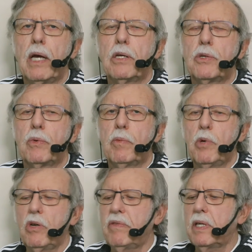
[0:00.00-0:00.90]
To
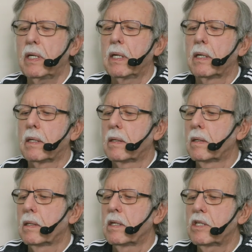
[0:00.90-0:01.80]
remove it,
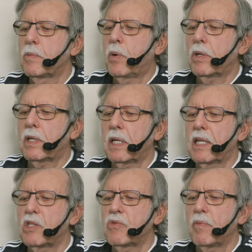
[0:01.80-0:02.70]
Support the
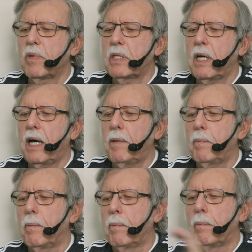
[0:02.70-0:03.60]
lens from the
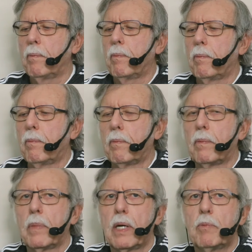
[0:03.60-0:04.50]
top.
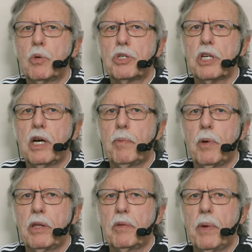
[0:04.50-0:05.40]
Push up
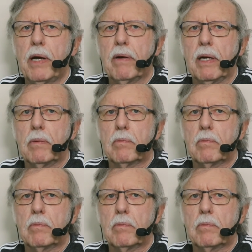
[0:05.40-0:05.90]
on the parrot.